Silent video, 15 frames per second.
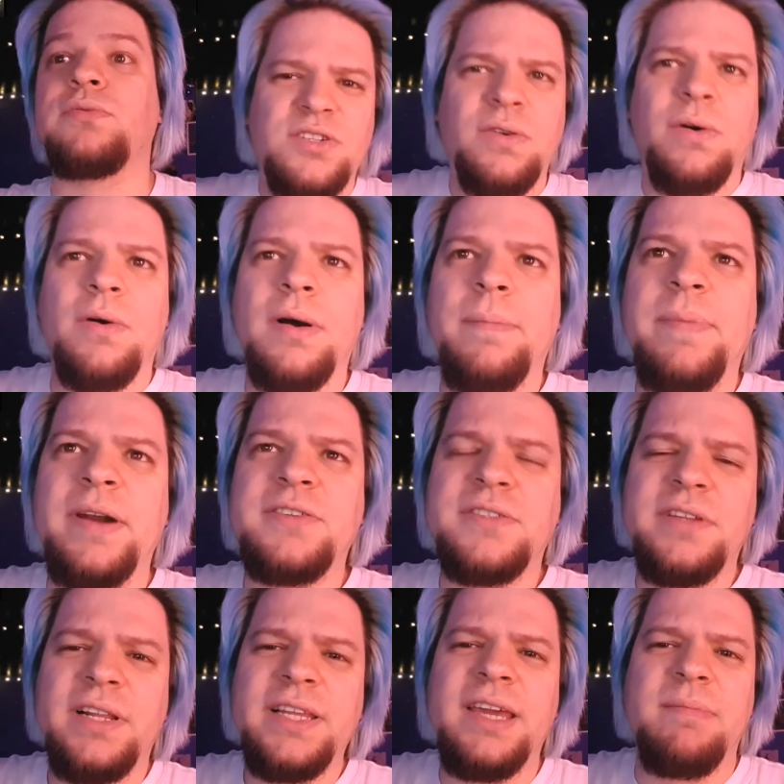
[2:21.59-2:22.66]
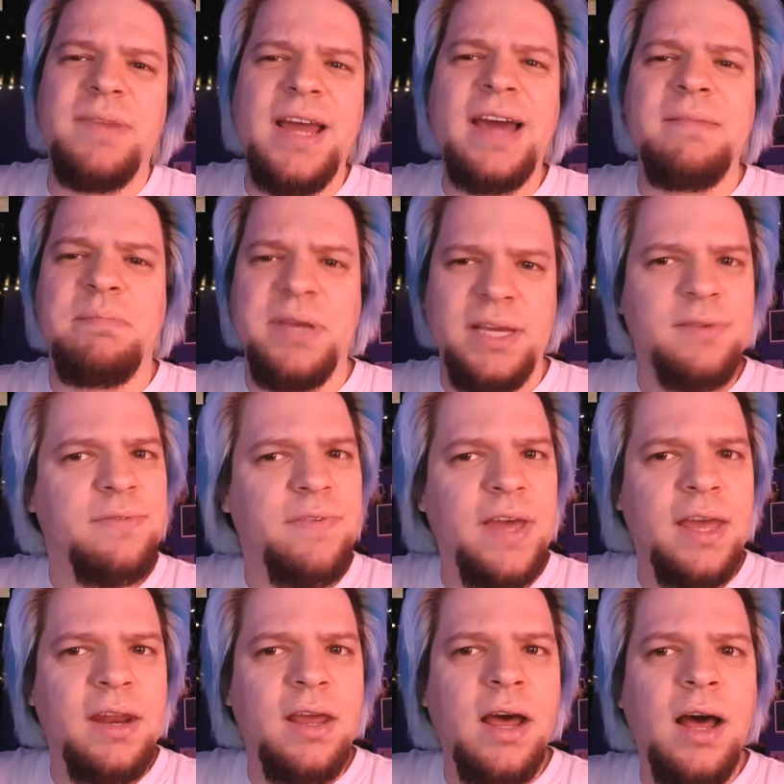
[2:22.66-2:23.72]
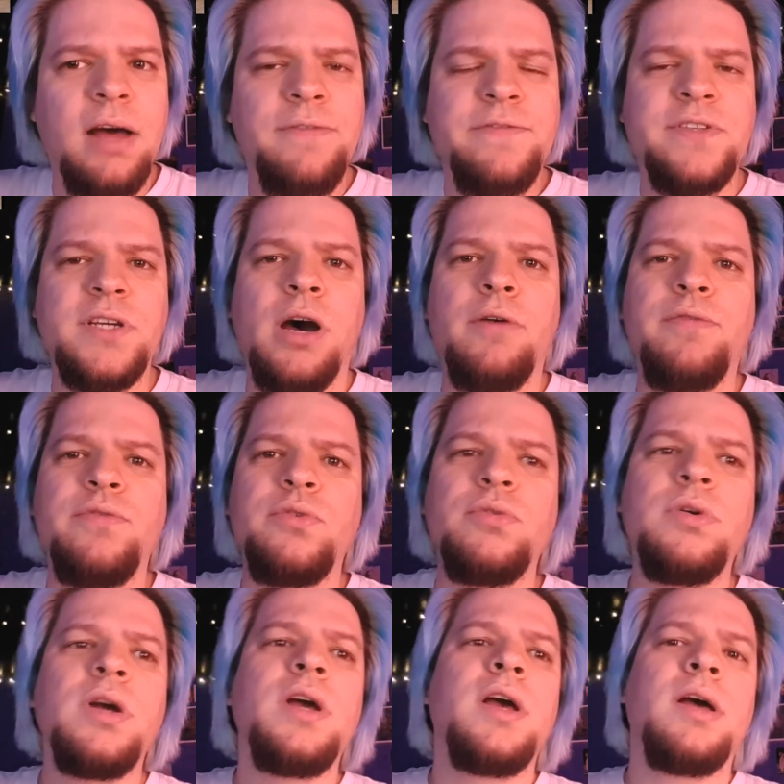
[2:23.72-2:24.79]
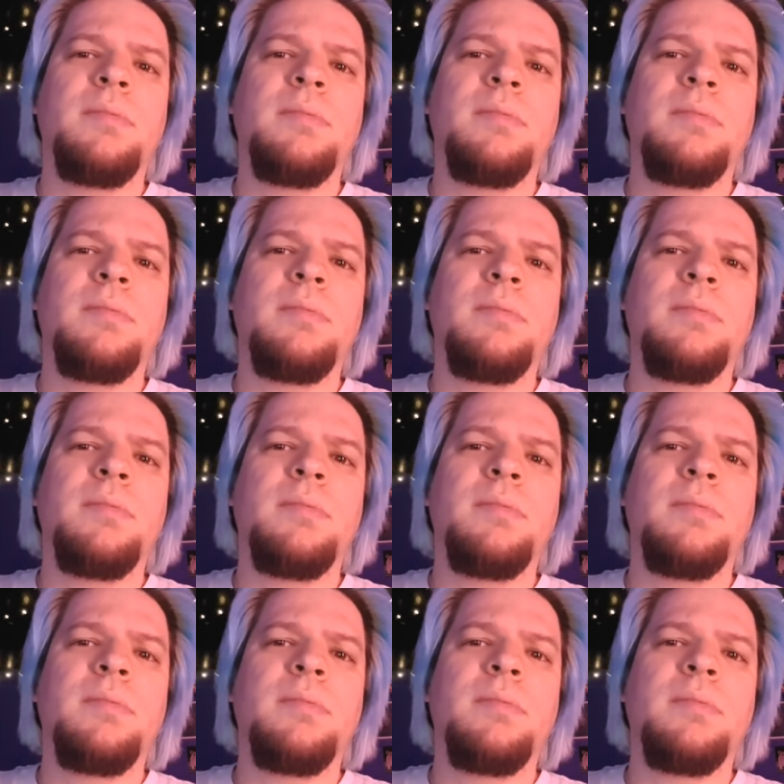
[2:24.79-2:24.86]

So personally I'm not a big fan of tofu,